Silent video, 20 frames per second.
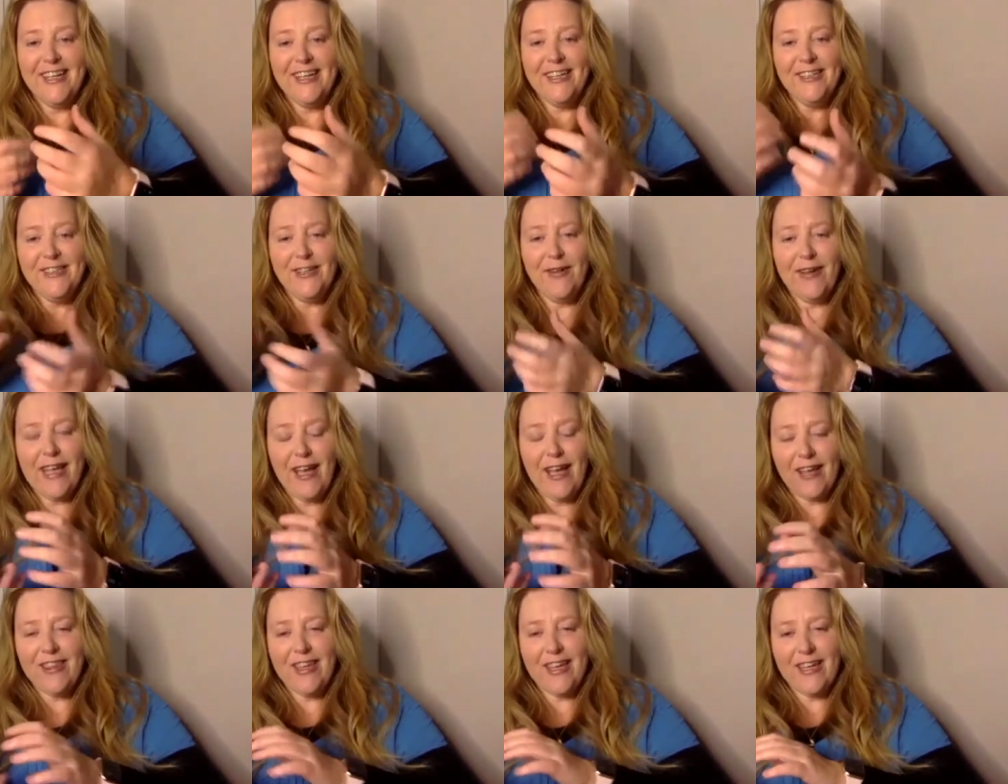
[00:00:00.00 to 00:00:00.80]
So I
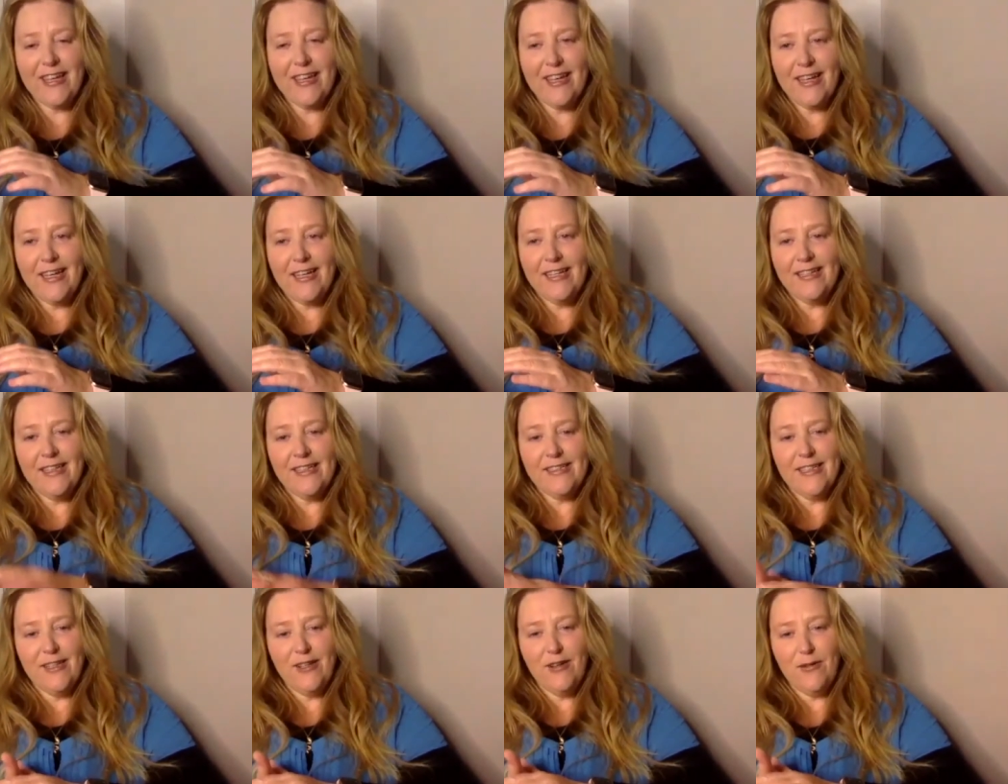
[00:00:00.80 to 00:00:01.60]
think there's
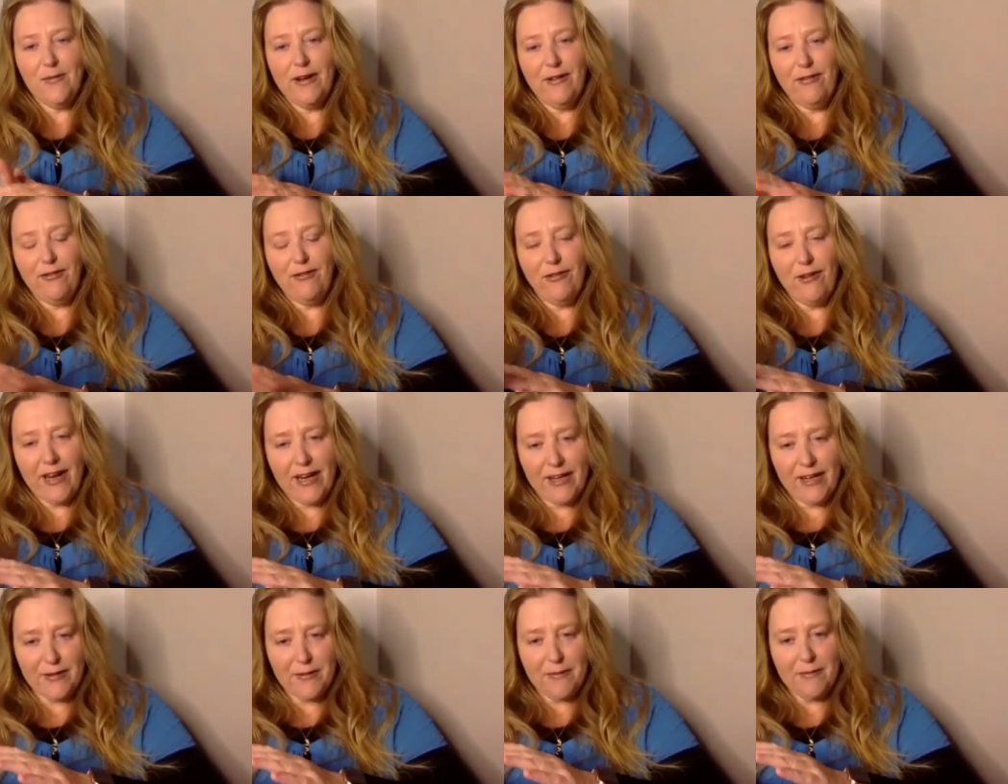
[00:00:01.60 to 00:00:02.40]
a little bit of
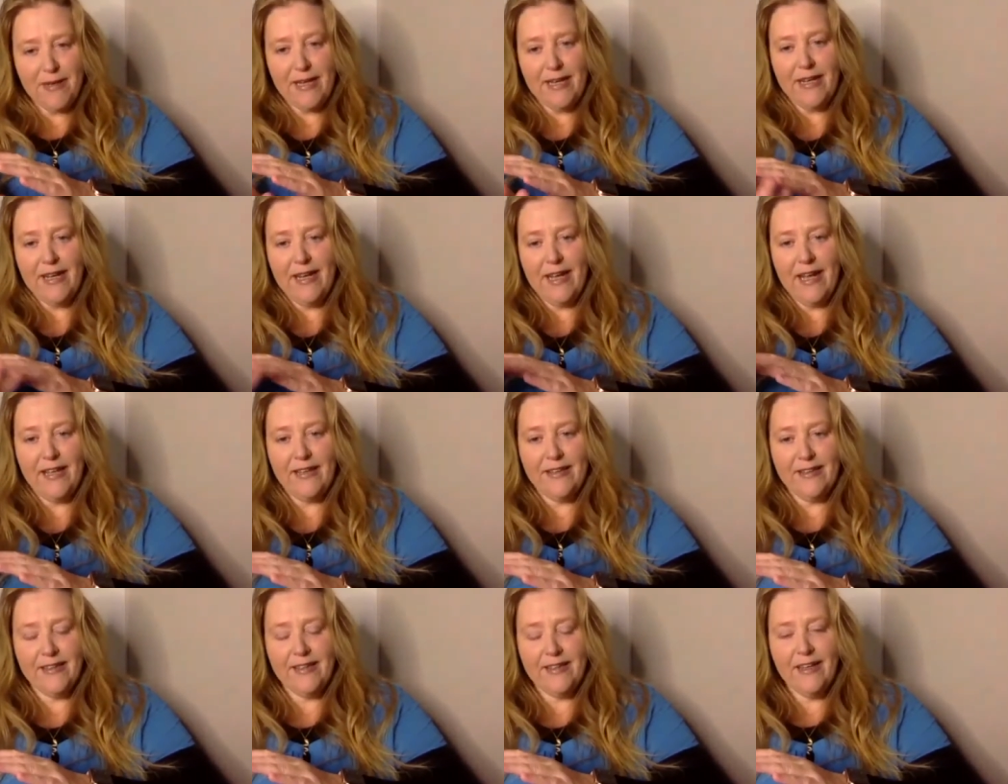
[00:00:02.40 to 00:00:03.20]
freedom in there
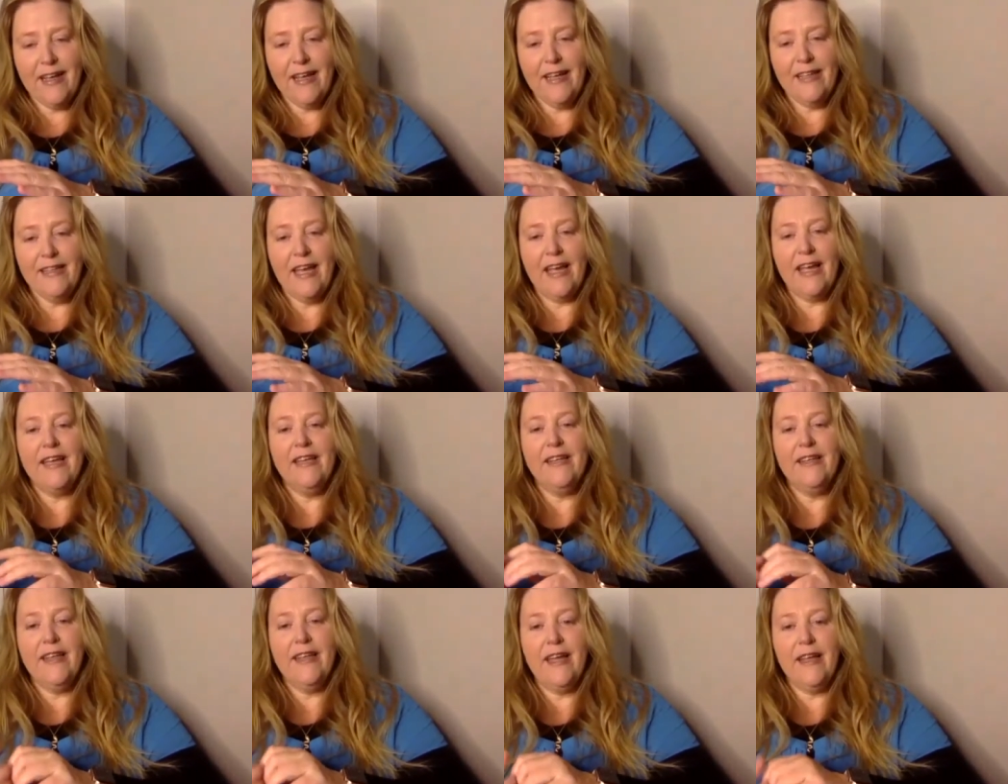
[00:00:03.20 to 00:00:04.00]
that they
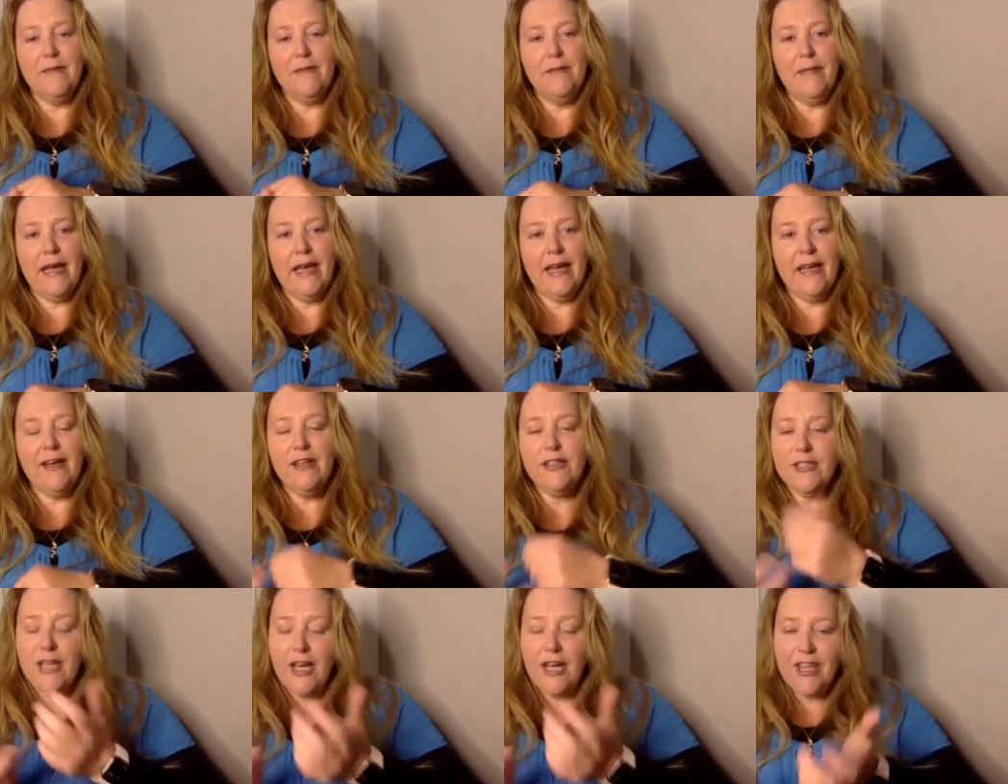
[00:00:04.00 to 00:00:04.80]
can then be
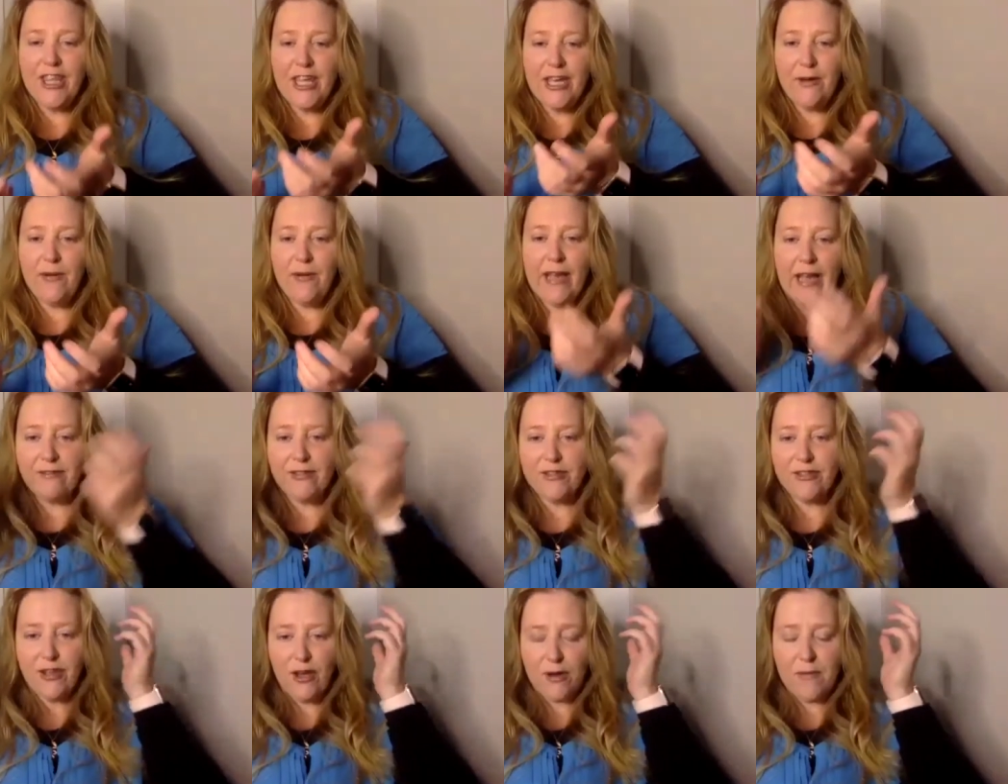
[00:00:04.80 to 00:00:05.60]
because I think we have
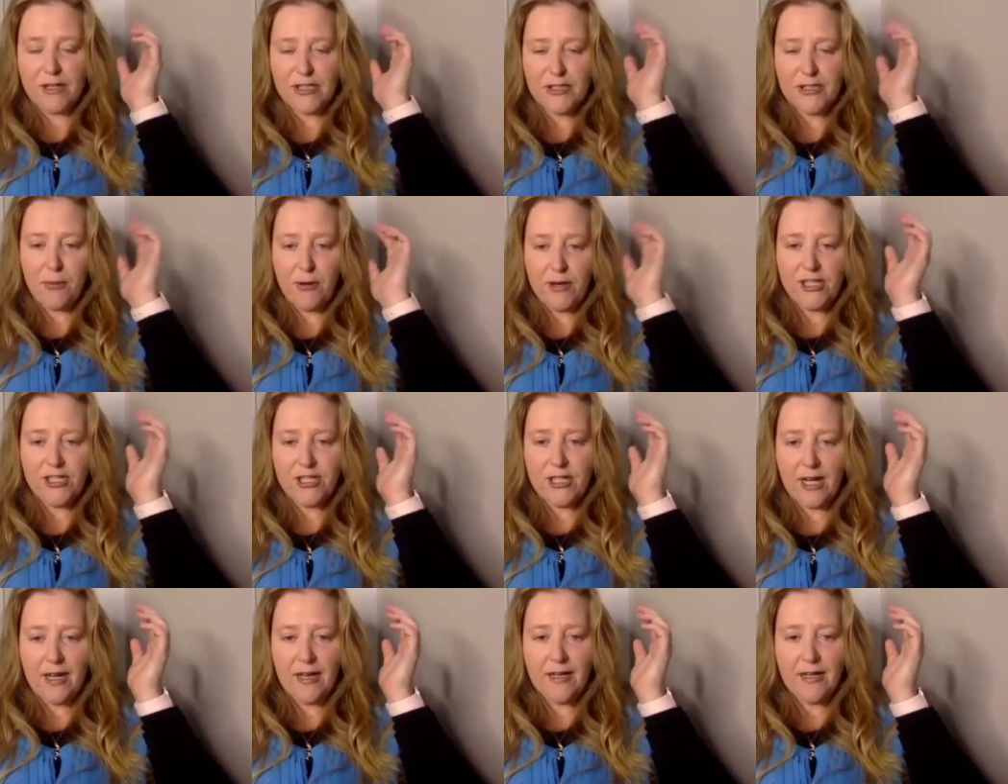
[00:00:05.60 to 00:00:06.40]
so much
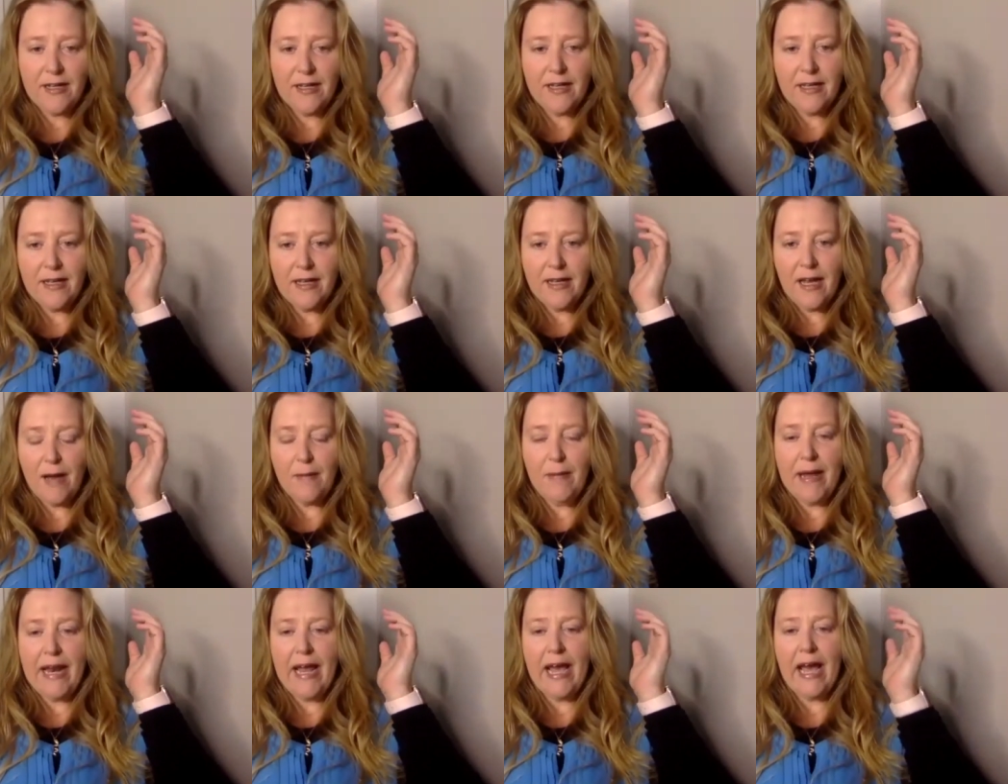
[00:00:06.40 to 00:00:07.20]
pressure
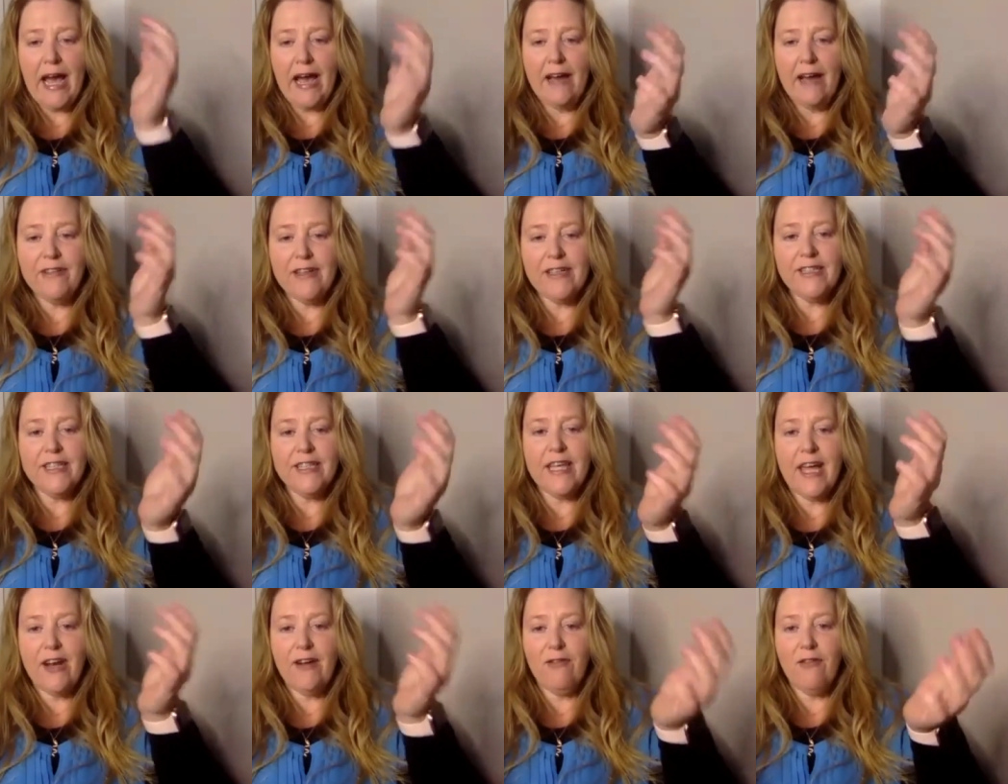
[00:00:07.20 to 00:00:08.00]
about having to
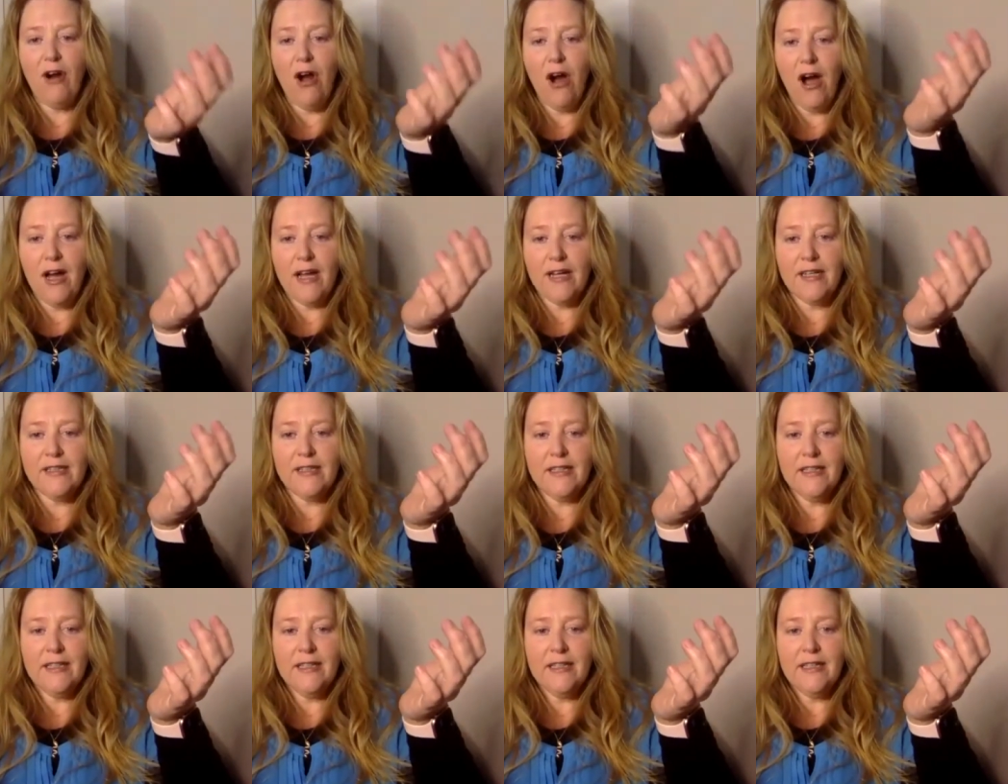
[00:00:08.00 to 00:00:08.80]
get it right.
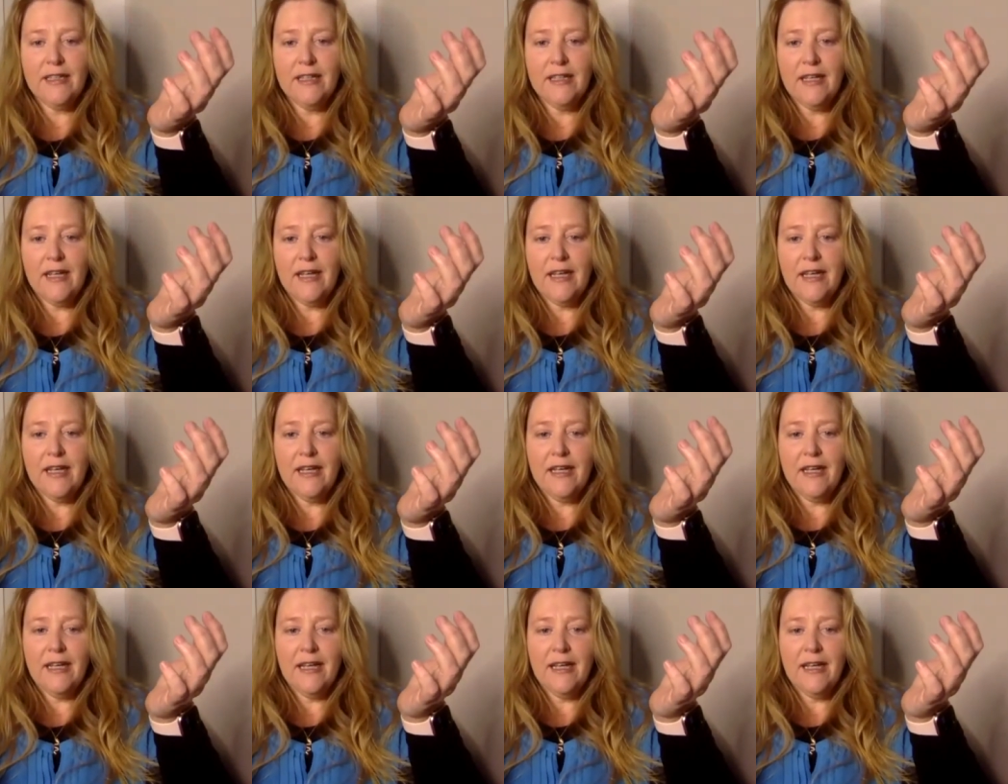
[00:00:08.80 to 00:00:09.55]
Yeah.